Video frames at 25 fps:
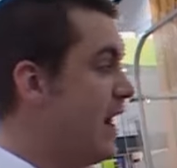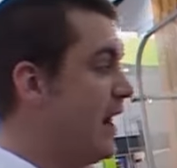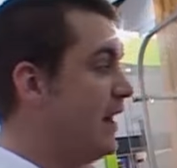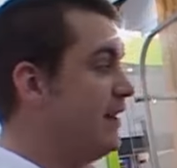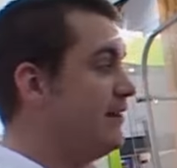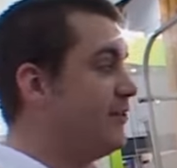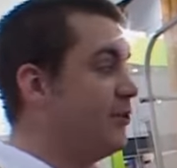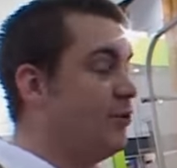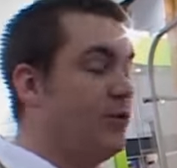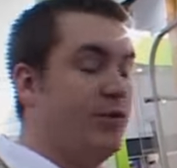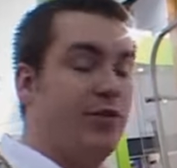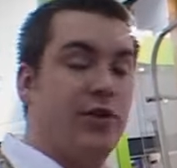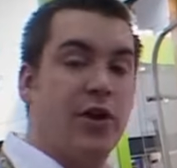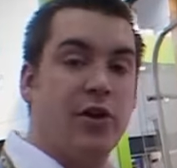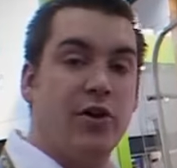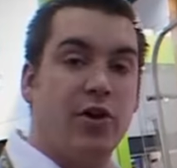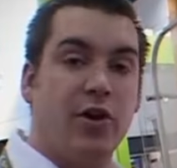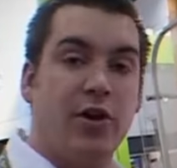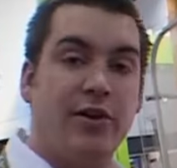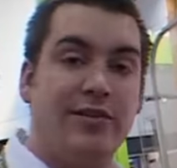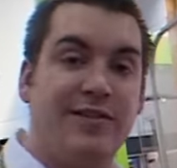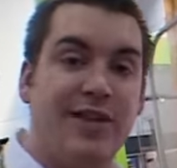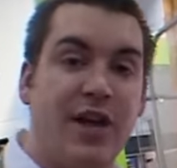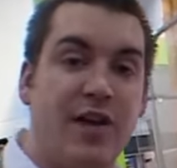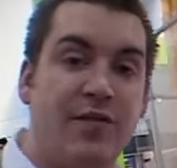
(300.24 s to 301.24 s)
And it's also
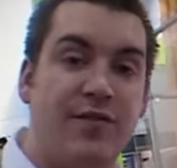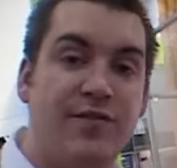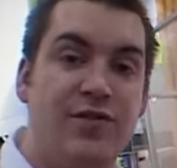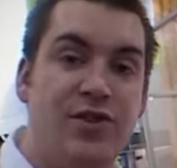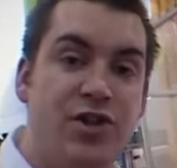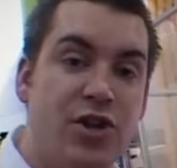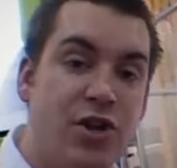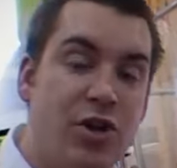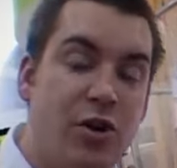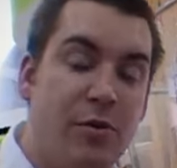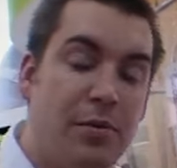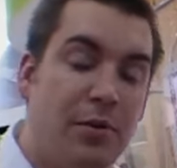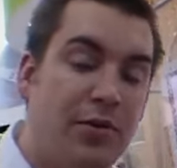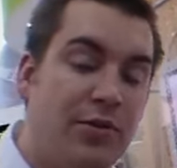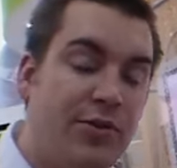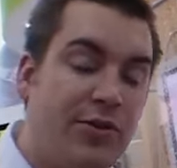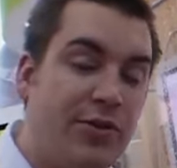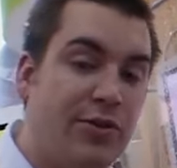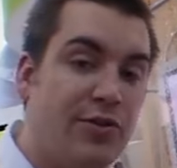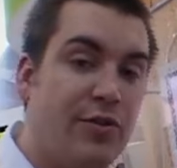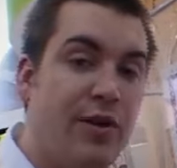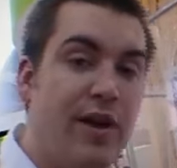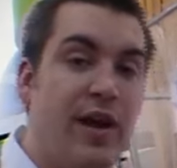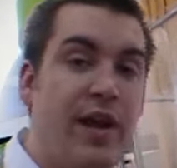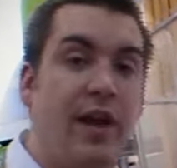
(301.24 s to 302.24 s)
got a tough, durable
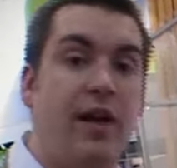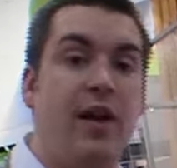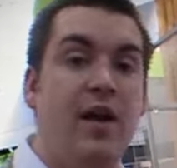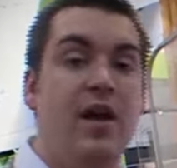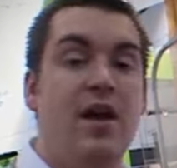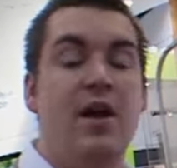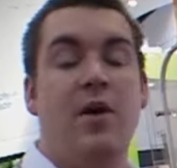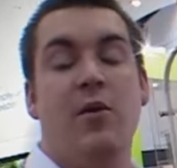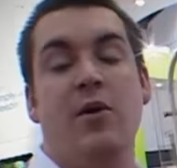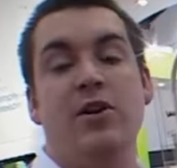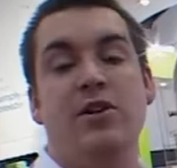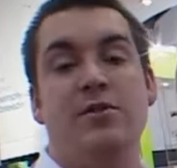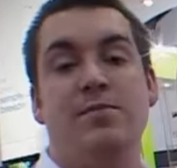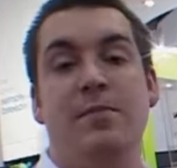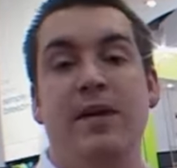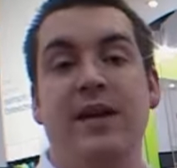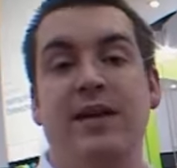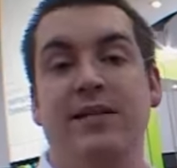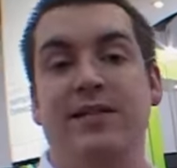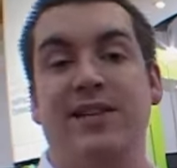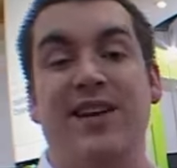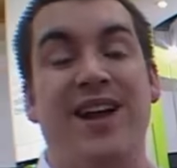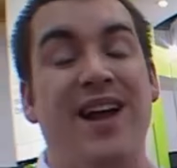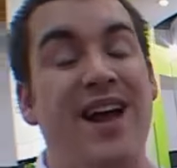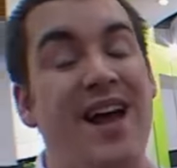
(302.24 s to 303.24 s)
screen, which
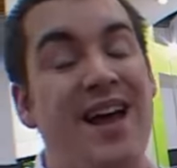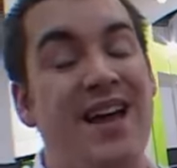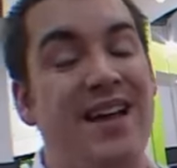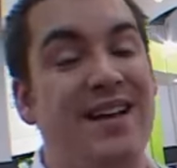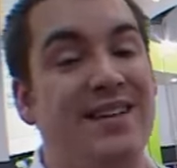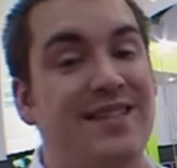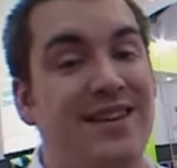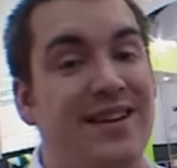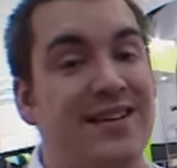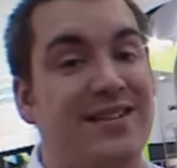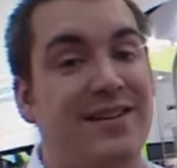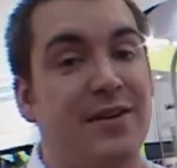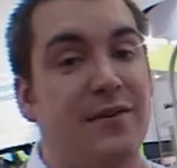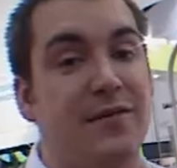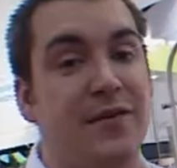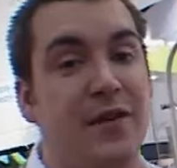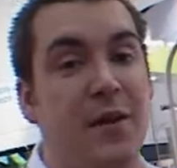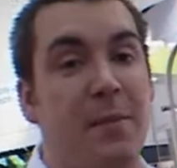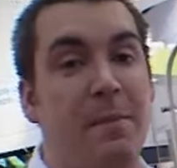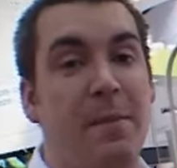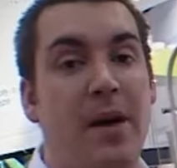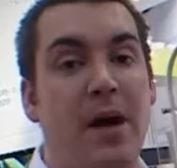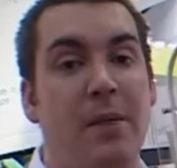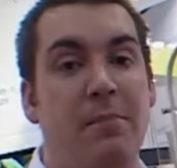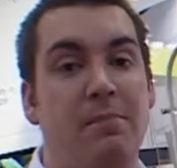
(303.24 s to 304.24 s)
means that A, it's ideal for
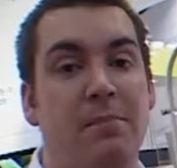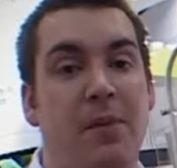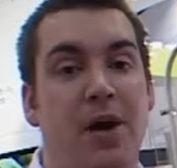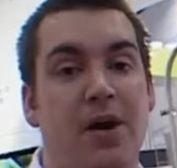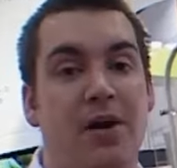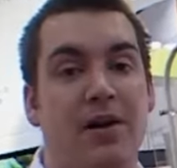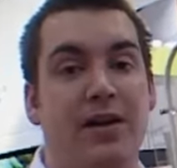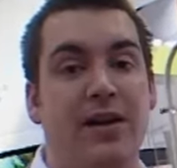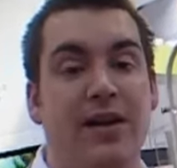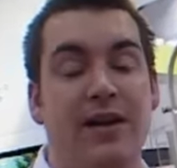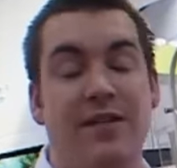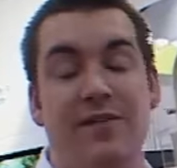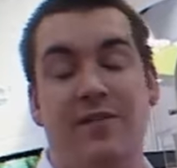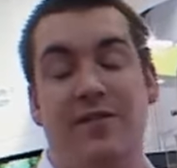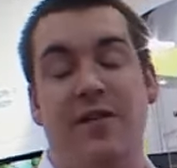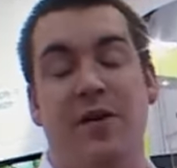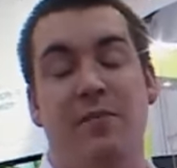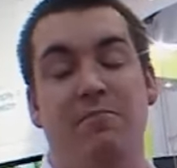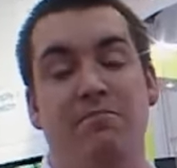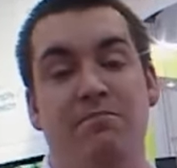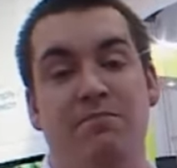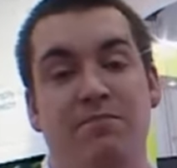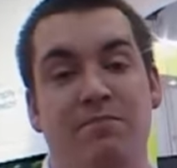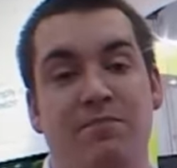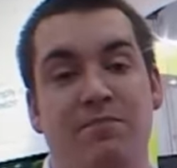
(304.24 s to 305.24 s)
the pub market, for